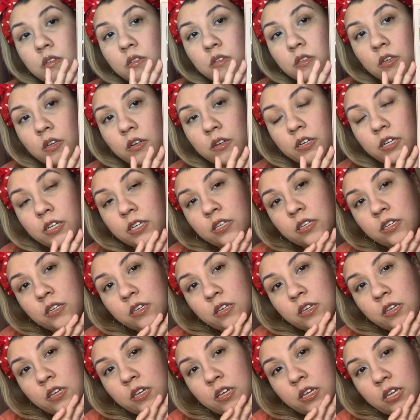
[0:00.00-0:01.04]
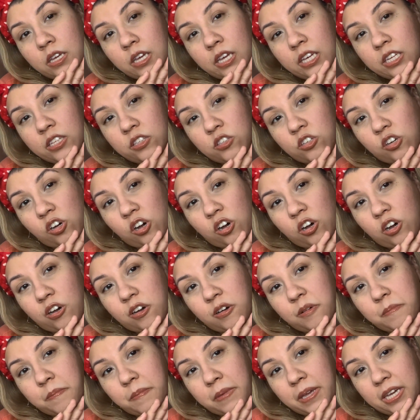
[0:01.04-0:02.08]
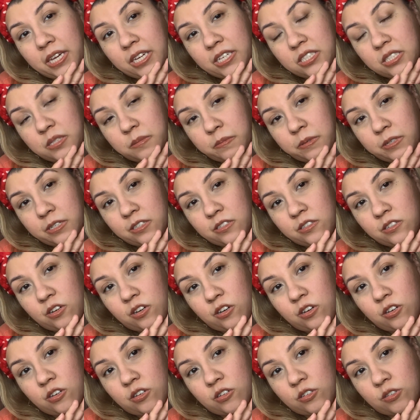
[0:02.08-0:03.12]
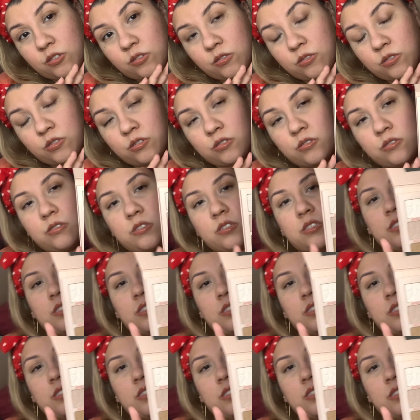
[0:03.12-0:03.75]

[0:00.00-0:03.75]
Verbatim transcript: Sorry, it's all mattes, but it's all neutrals.